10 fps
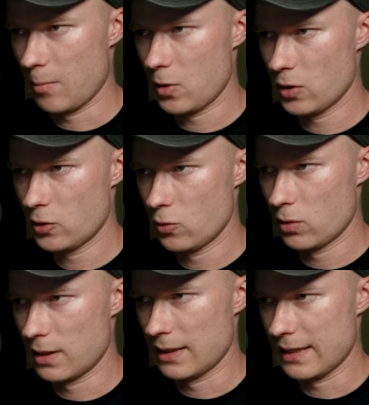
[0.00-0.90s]
I'm going
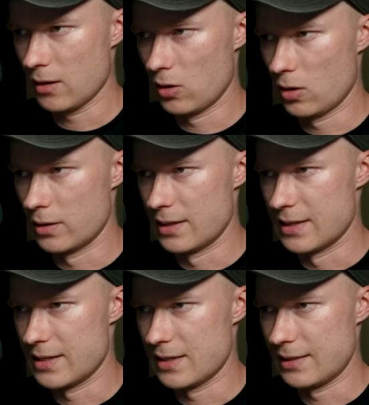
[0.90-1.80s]
to click on
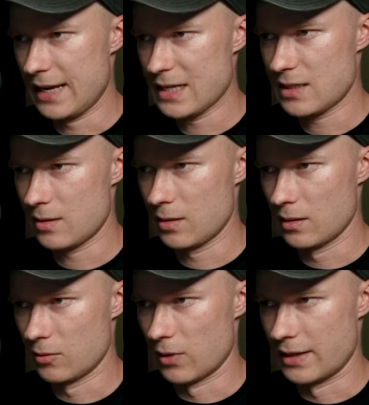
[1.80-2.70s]
this text
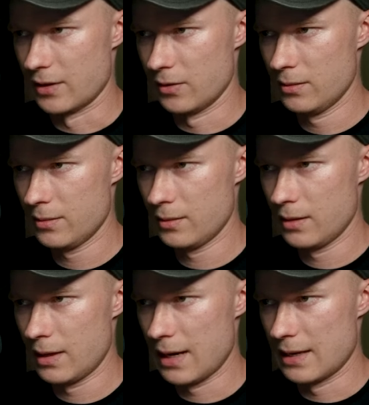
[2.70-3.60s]
right here
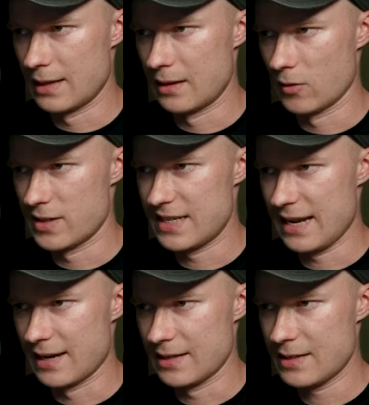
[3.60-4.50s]
and then on
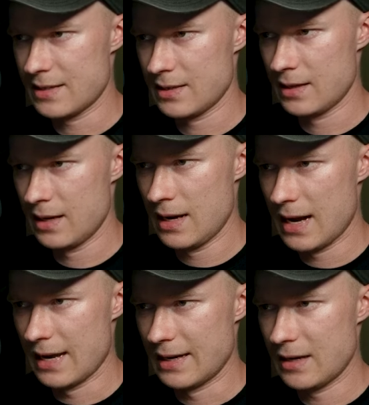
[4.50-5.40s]
settings
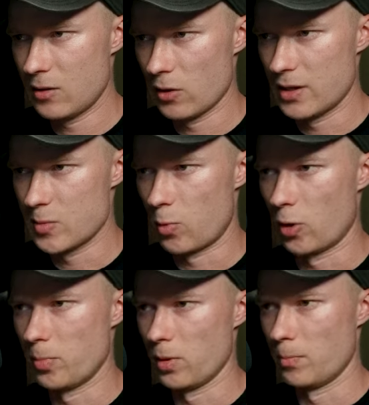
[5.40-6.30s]
and then on this
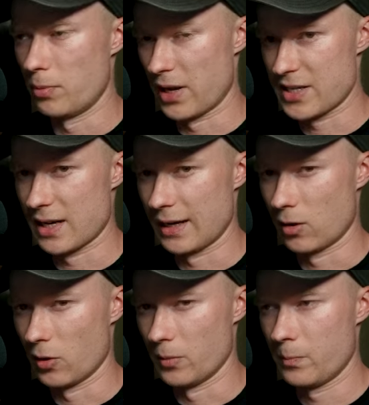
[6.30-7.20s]
purple plus
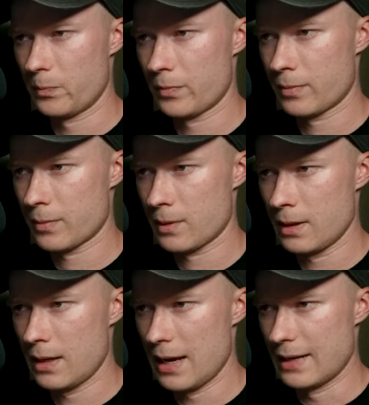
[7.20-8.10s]
icon.
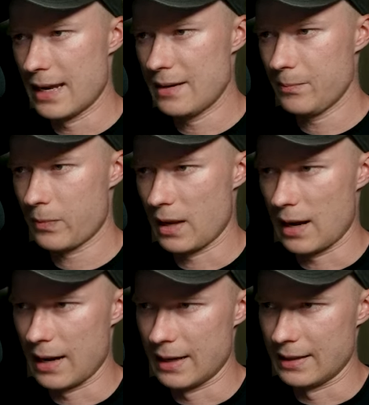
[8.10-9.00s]
And then
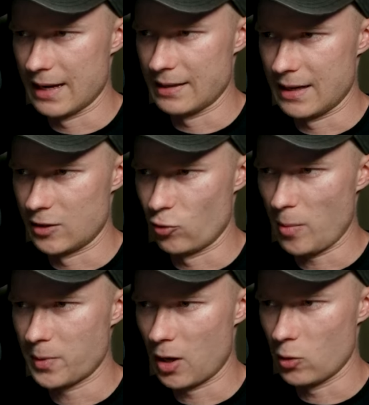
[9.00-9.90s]
I get a
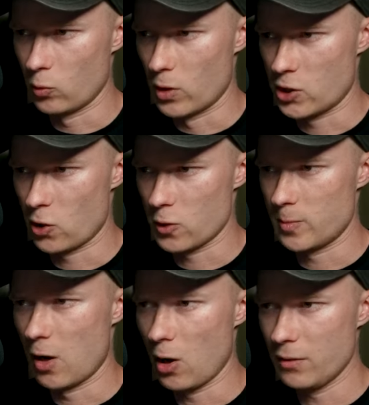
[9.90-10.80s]
dropdown which
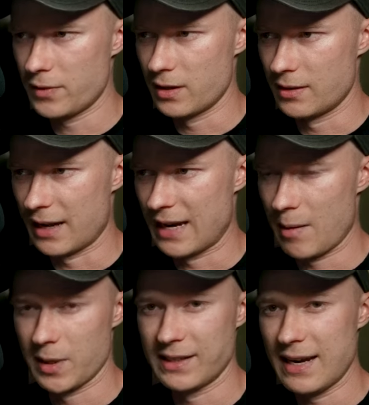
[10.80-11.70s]
shows me all of the
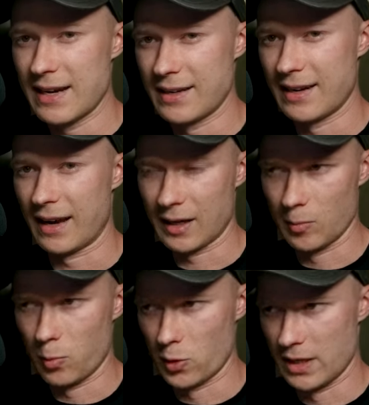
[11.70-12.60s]
dynamic data that I
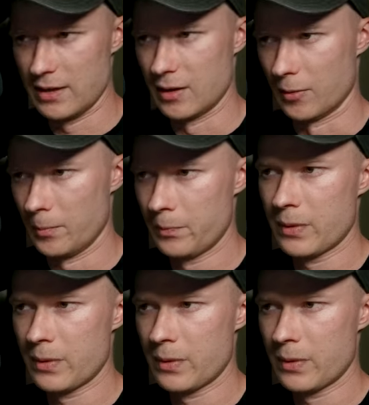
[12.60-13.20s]
can put in here.